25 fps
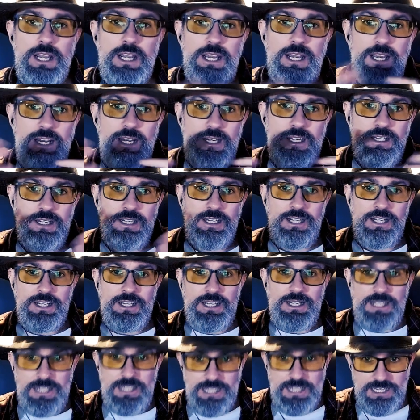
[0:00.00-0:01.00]
And
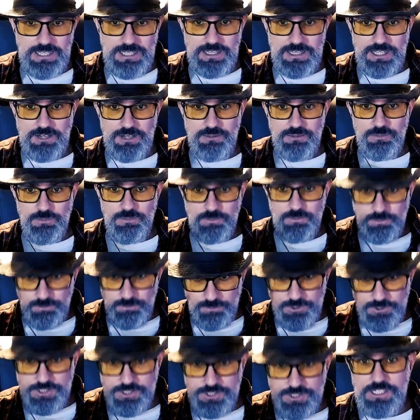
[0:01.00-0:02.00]
he then
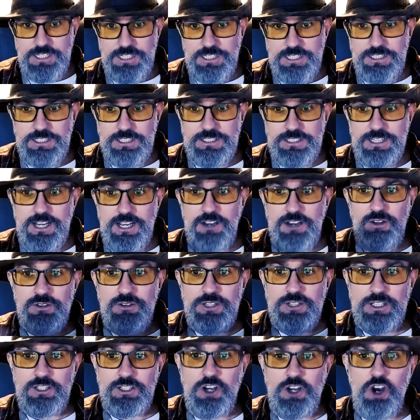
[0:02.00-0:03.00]
proceeded to tell
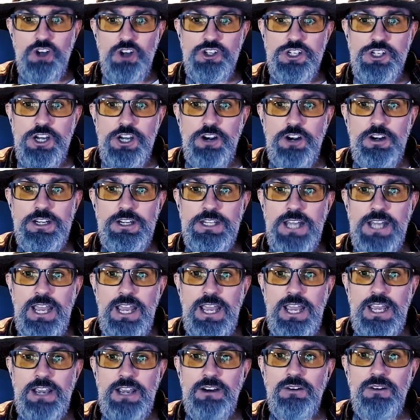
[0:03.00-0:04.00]
the cautionary
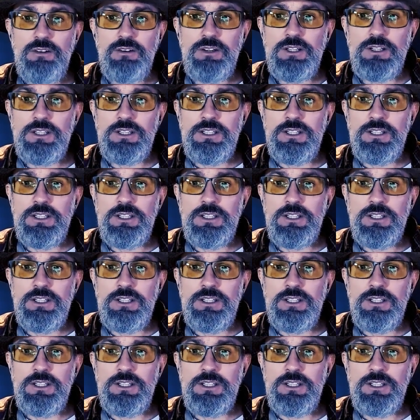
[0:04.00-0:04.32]
tale.